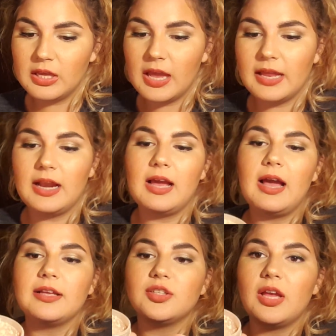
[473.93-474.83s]
And
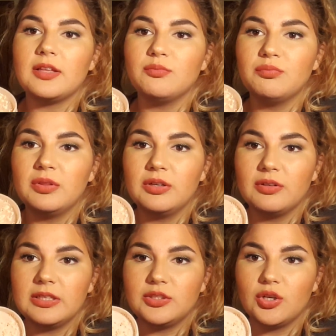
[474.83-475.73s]
I
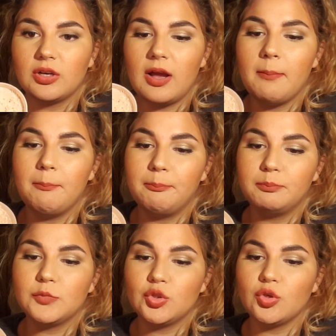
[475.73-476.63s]
literally took
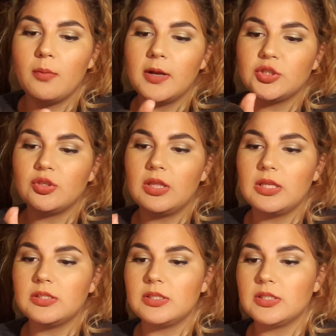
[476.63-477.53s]
so much of
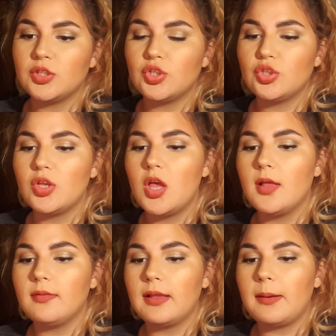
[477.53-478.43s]
this. This is
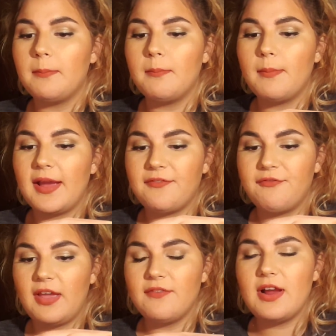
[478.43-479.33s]
like my
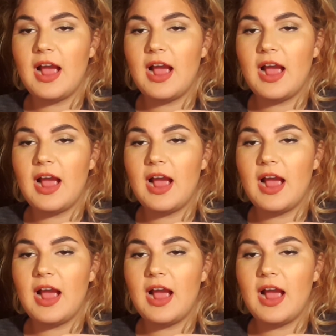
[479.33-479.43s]
favorite